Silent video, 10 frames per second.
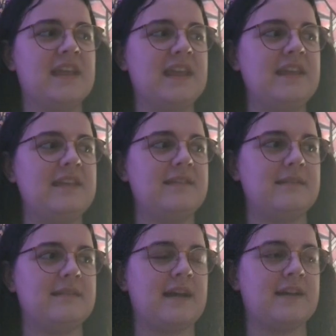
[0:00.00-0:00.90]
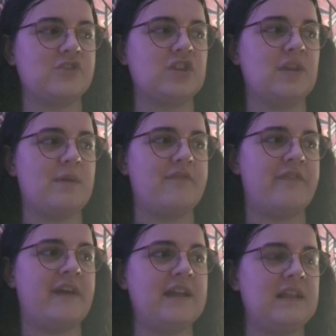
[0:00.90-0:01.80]
is actually about
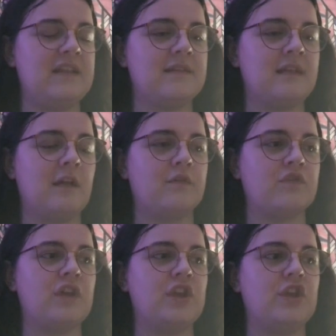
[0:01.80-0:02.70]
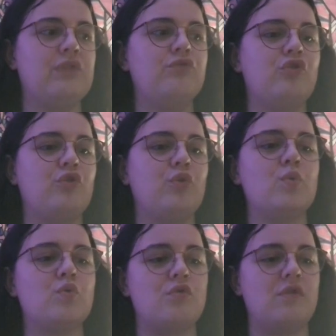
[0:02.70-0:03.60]
finding yourself, so that you
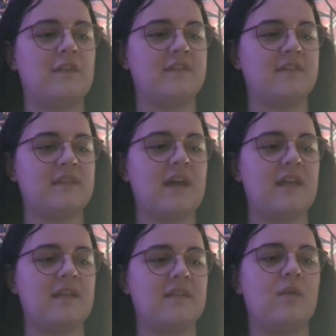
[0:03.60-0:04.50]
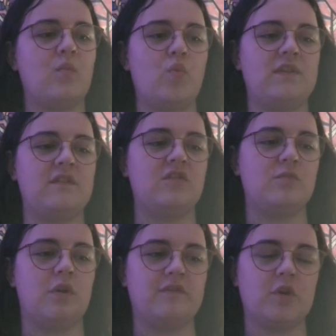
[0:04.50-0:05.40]
do understand the
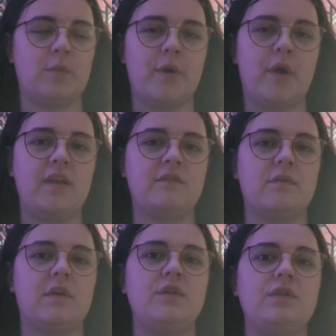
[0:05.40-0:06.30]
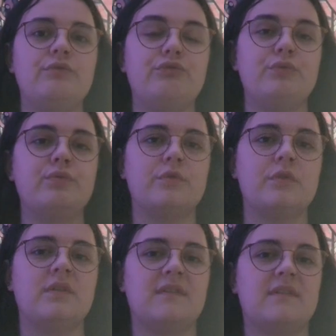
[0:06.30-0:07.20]
wisdom of your body, so that you do
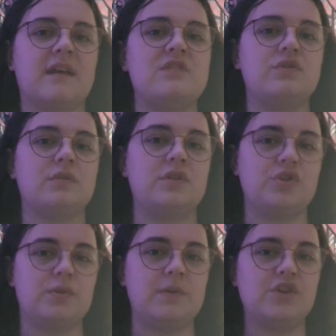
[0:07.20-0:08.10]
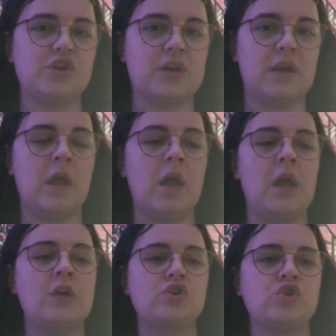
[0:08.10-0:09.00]
understand your intuition,
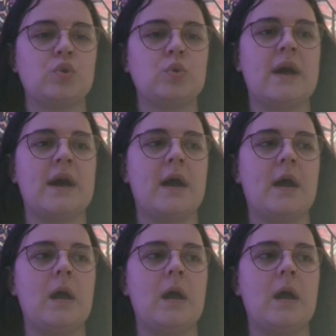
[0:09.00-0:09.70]
so that